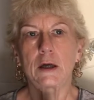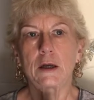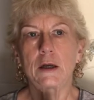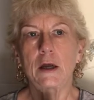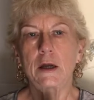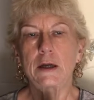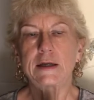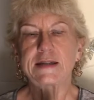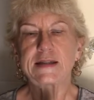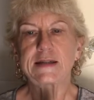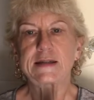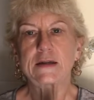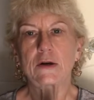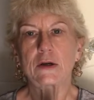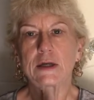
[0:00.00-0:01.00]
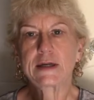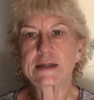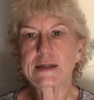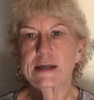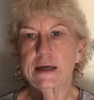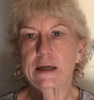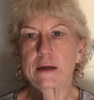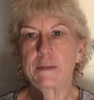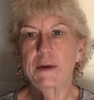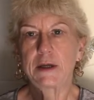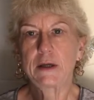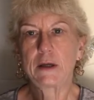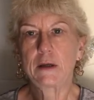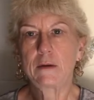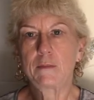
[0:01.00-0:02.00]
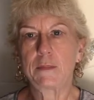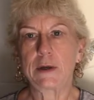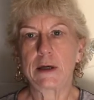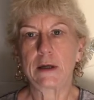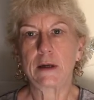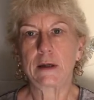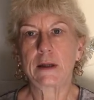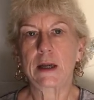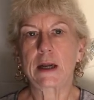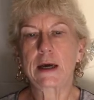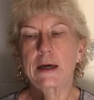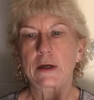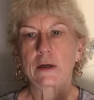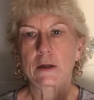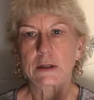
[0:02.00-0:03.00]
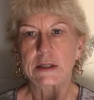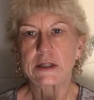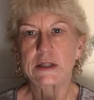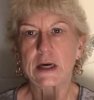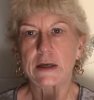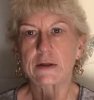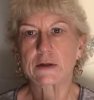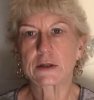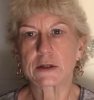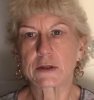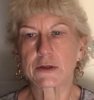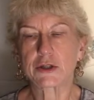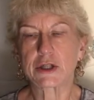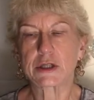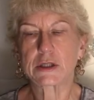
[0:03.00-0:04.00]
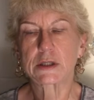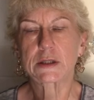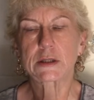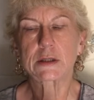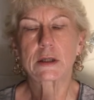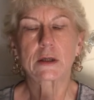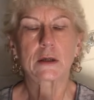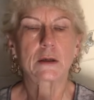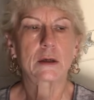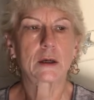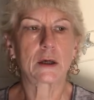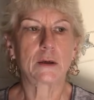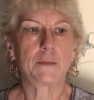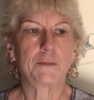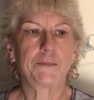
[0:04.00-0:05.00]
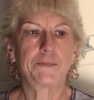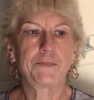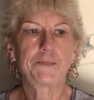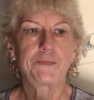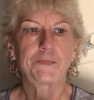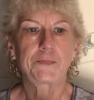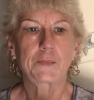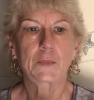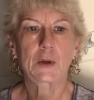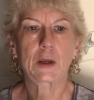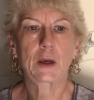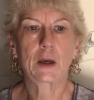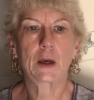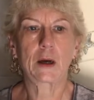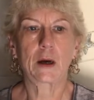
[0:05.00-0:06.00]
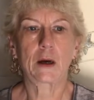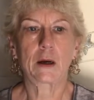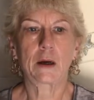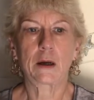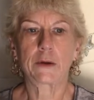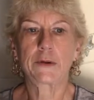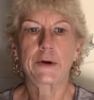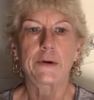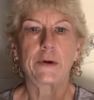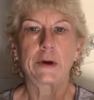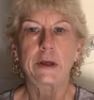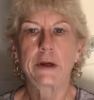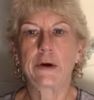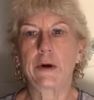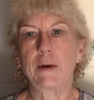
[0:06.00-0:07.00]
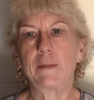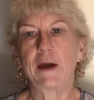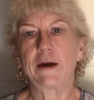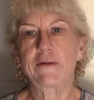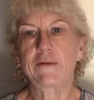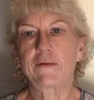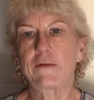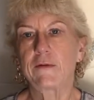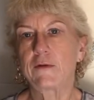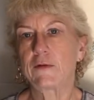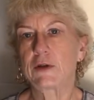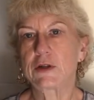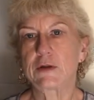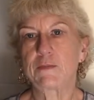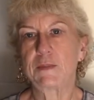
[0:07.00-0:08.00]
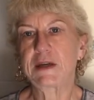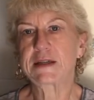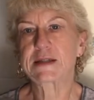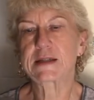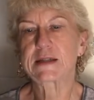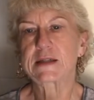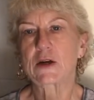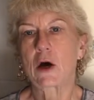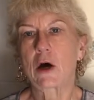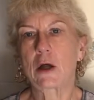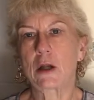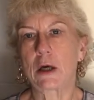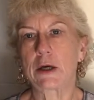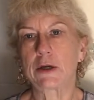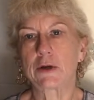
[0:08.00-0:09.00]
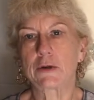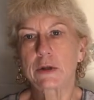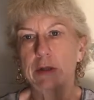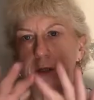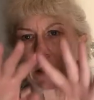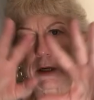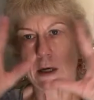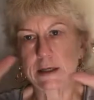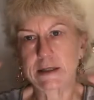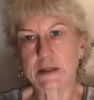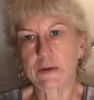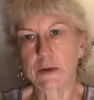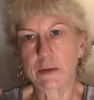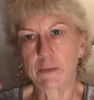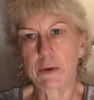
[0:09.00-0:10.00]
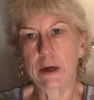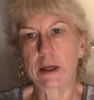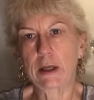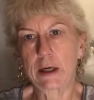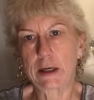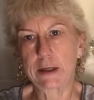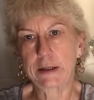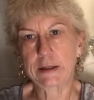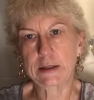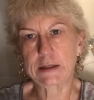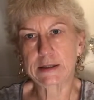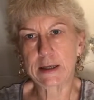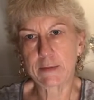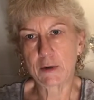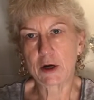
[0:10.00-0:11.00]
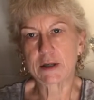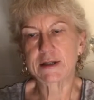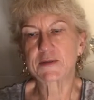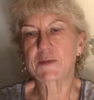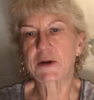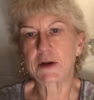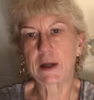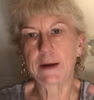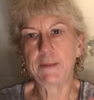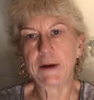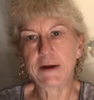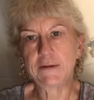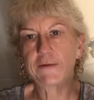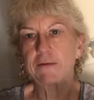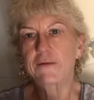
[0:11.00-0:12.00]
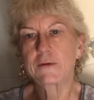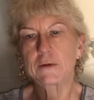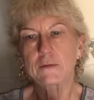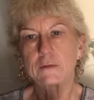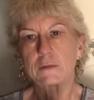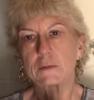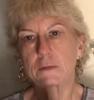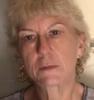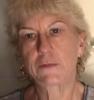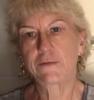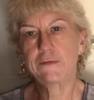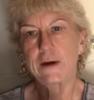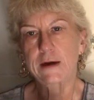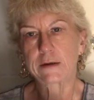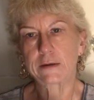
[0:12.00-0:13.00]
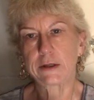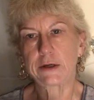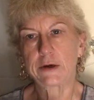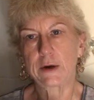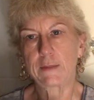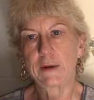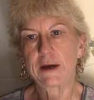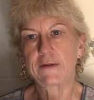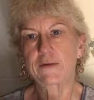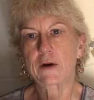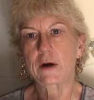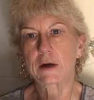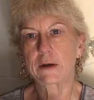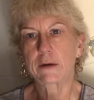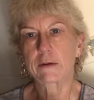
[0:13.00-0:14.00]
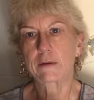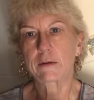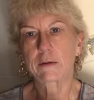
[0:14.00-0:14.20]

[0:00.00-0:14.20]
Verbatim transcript: not necessarily a second opinion, but that I had looked into other surgeons. Um, although, you know, I may have, because it's all under the Kaiser umbrella, the same hospital, I may have found, you know, I may have gone